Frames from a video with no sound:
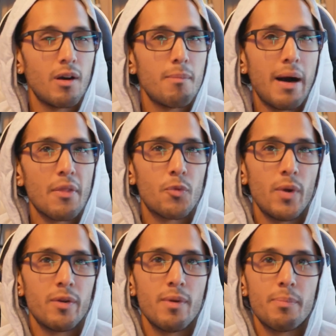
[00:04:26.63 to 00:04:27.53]
about
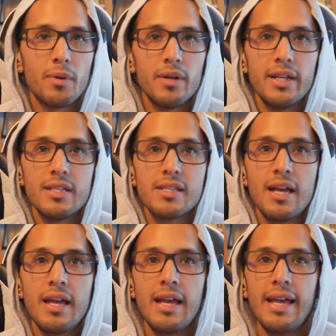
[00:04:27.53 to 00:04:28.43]
Threadripper, is
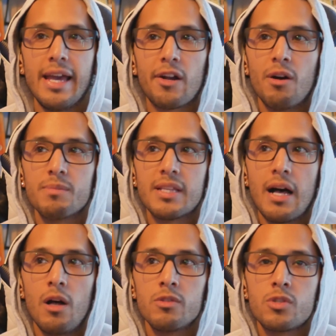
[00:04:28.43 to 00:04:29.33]
it comes
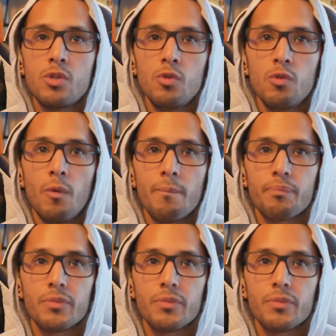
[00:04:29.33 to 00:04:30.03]
down to